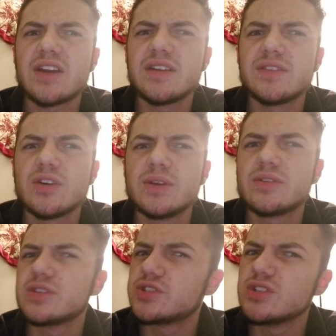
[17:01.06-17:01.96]
don't even know what you
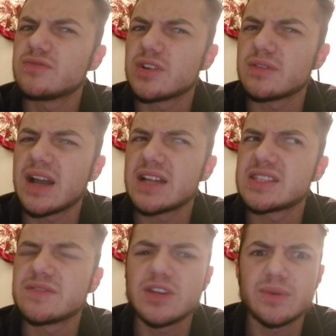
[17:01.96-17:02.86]
could do for rats.
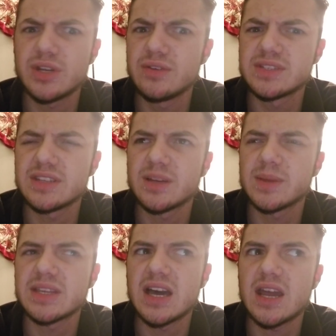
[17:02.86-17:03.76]
If anyone knows anything
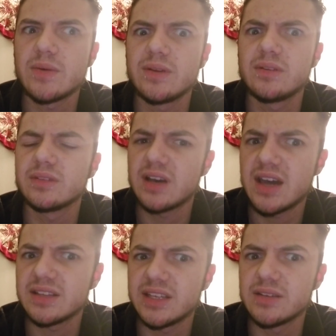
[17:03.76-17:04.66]
about that, I would
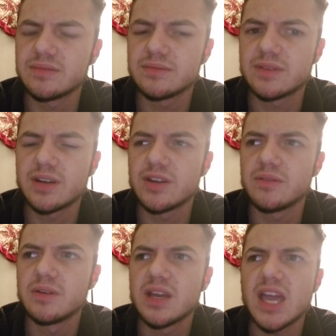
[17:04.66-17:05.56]
gladly want to
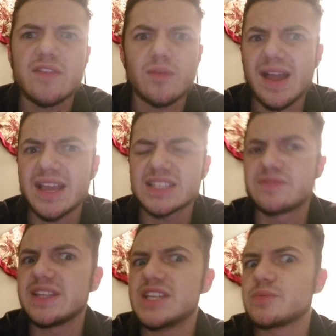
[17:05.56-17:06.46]
know. If a rat gets
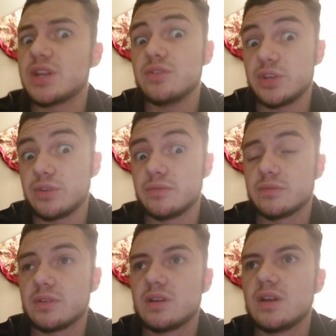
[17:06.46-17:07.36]
fleas, what do you do?
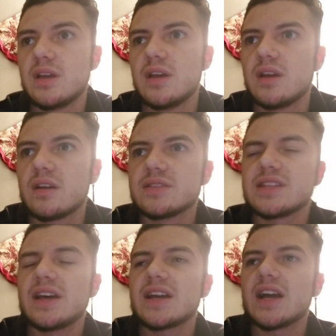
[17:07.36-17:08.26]
Because
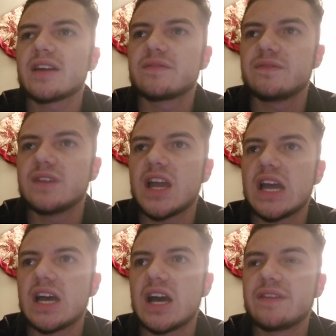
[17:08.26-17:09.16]
like
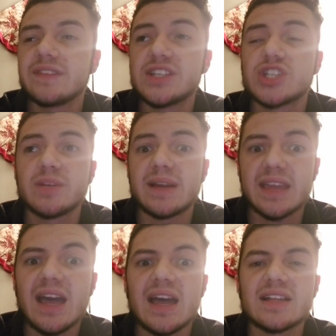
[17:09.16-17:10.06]
I flea treat my
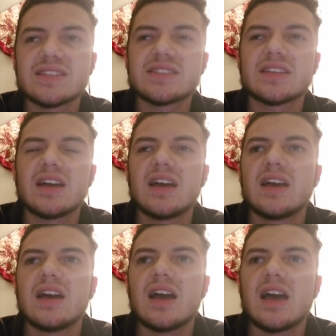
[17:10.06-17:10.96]
cats,
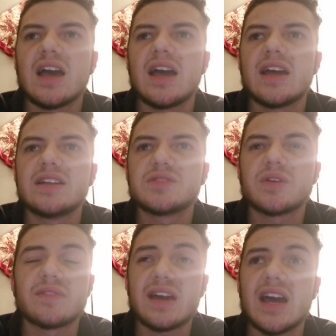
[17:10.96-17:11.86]
and
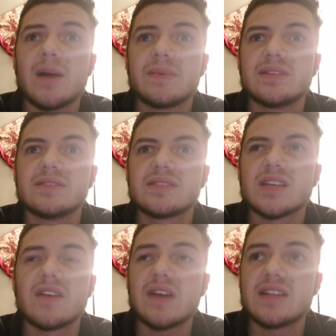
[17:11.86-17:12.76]
whenever that happens,
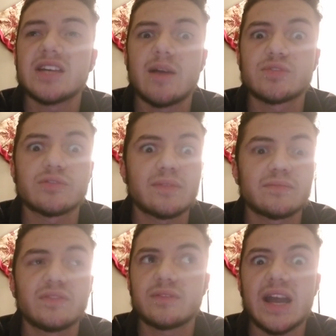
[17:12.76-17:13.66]
I've had times where
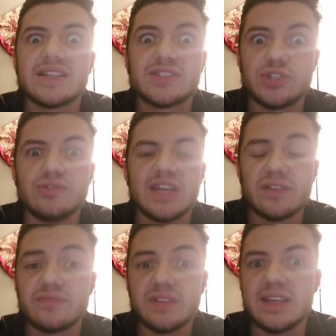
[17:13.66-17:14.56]
the rats do
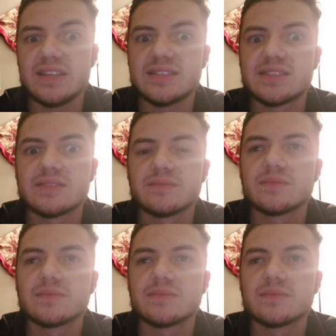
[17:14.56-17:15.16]
get fleas.